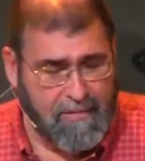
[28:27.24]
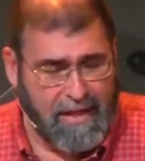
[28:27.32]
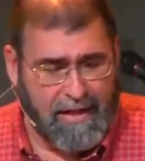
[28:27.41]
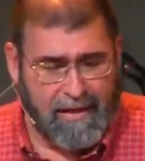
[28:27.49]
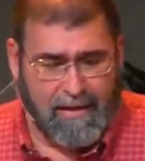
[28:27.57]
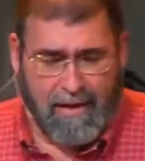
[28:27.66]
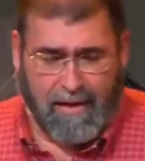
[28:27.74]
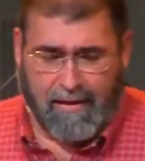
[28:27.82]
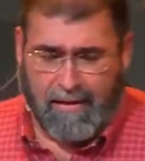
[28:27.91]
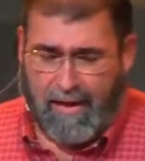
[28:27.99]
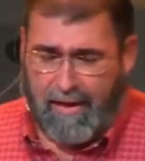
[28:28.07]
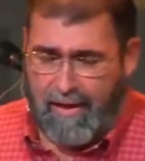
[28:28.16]
And
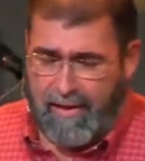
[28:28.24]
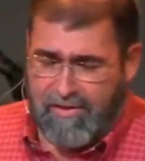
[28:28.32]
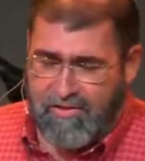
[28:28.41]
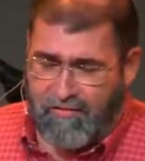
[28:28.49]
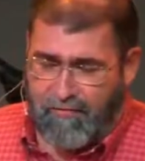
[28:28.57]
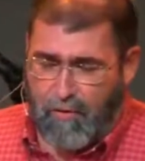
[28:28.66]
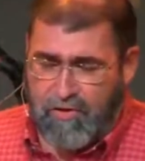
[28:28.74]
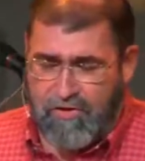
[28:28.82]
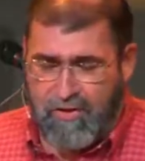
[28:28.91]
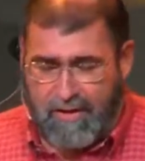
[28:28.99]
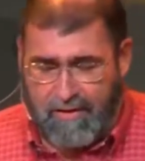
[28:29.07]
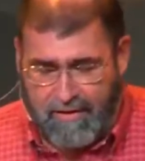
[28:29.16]
I guess the first
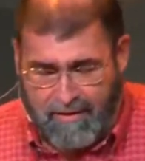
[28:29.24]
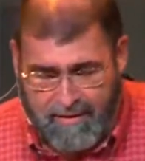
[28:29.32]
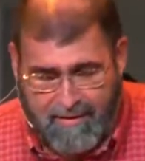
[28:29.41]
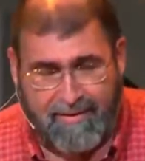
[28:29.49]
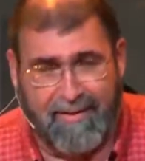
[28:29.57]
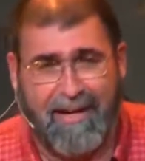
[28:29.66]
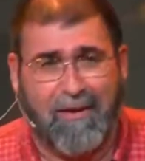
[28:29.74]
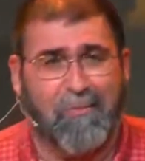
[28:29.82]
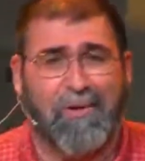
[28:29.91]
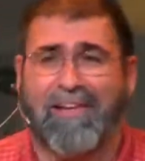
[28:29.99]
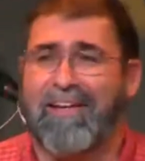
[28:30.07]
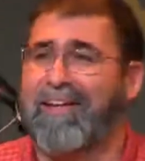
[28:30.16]
thing that I
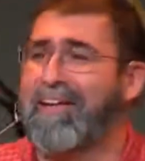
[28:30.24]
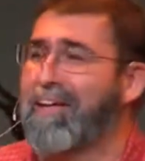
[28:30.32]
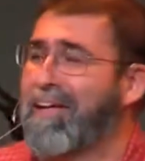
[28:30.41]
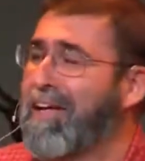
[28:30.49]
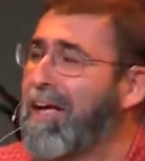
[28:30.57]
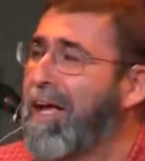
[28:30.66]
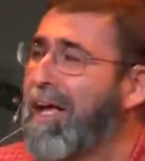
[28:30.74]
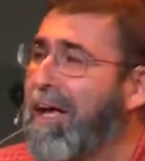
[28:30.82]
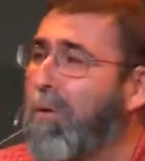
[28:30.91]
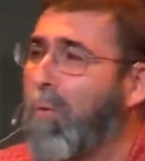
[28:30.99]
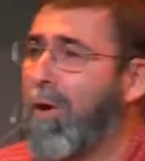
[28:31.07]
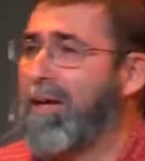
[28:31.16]
really
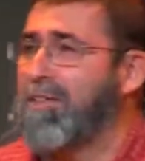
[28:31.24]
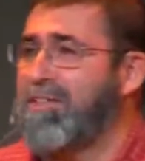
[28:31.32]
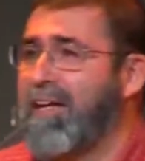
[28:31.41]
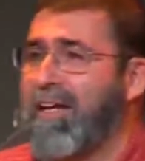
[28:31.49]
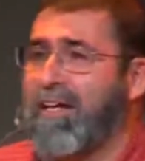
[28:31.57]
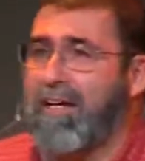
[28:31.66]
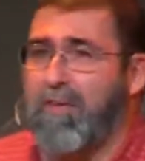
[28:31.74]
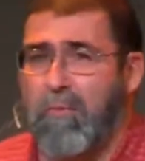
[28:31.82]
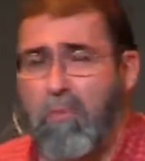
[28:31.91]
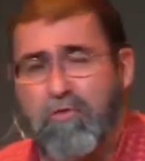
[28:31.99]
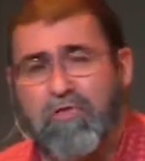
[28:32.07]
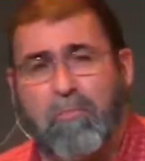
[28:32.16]
want to say to you, the
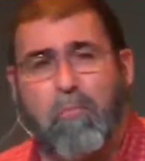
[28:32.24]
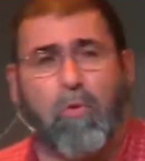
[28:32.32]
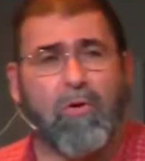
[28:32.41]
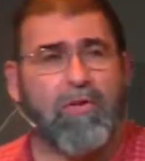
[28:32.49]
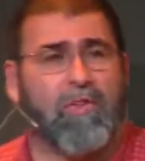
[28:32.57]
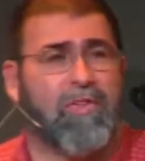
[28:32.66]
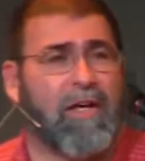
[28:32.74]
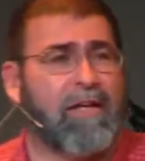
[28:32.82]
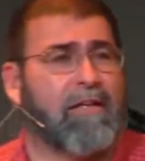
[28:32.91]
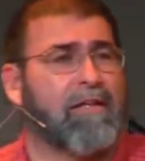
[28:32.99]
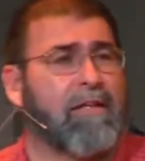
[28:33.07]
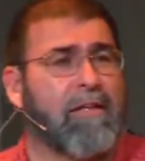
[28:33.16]
most important
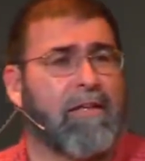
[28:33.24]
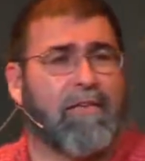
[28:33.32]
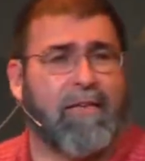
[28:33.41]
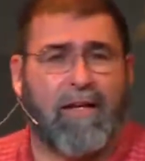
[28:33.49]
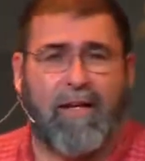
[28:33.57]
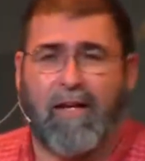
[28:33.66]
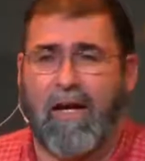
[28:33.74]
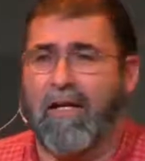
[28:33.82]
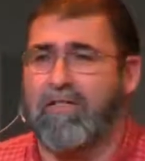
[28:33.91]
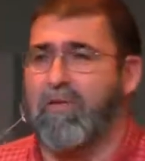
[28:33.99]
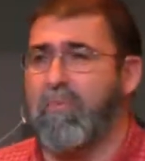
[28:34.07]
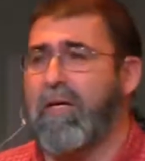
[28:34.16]
thing that He
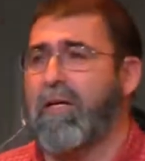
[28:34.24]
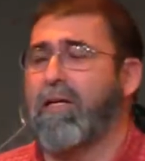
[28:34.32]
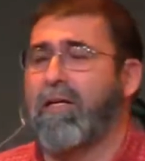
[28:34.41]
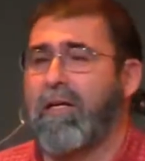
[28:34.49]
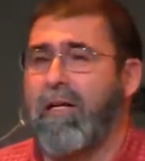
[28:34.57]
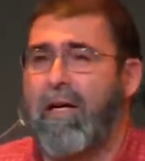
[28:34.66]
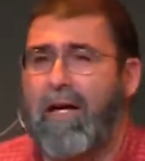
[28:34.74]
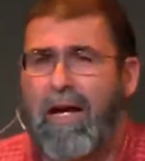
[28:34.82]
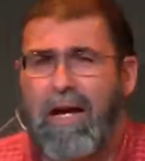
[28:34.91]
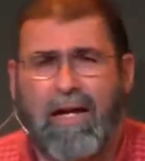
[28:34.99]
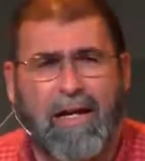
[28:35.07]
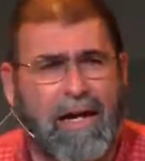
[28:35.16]
got to me,
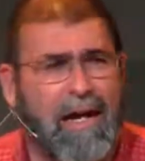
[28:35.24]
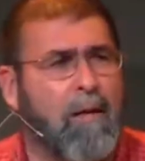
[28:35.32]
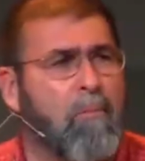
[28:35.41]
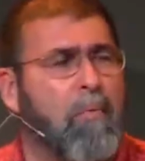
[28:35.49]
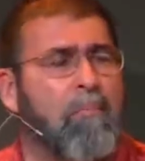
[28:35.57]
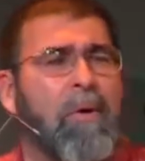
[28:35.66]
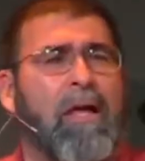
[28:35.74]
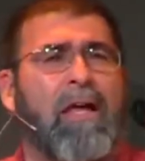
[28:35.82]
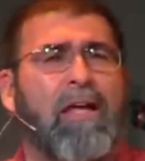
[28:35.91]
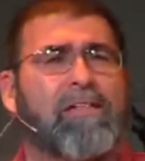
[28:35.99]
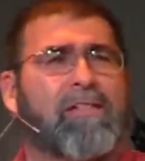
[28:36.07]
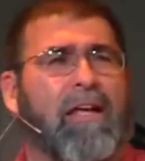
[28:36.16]
and I'm
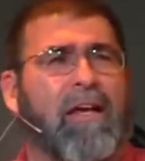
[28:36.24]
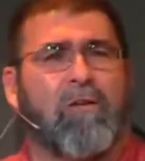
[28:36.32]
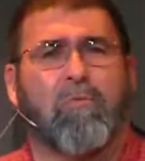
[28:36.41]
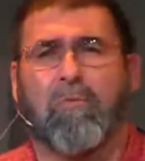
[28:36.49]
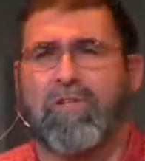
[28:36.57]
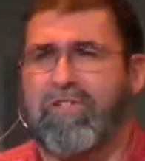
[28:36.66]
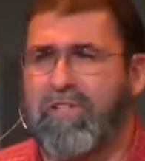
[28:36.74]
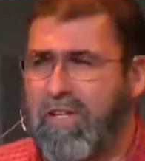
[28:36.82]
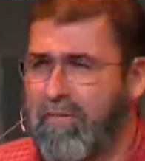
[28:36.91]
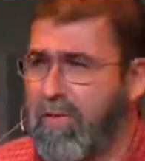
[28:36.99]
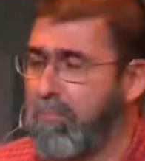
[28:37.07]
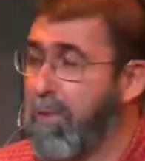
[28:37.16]
amazed I didn't
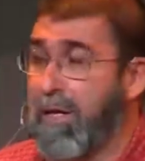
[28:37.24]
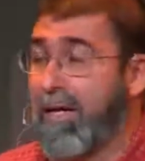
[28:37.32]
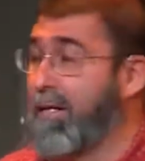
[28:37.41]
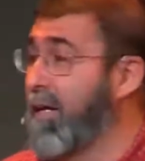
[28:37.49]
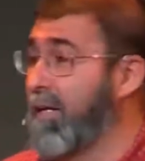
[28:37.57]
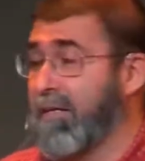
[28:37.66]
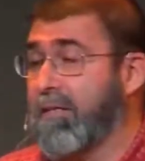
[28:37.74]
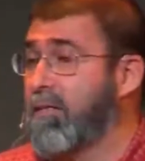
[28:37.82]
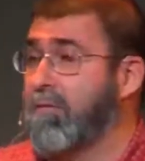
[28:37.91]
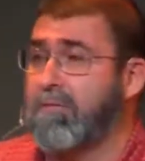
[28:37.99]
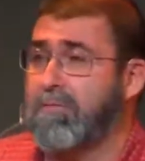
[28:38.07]
receive it, but I didn't.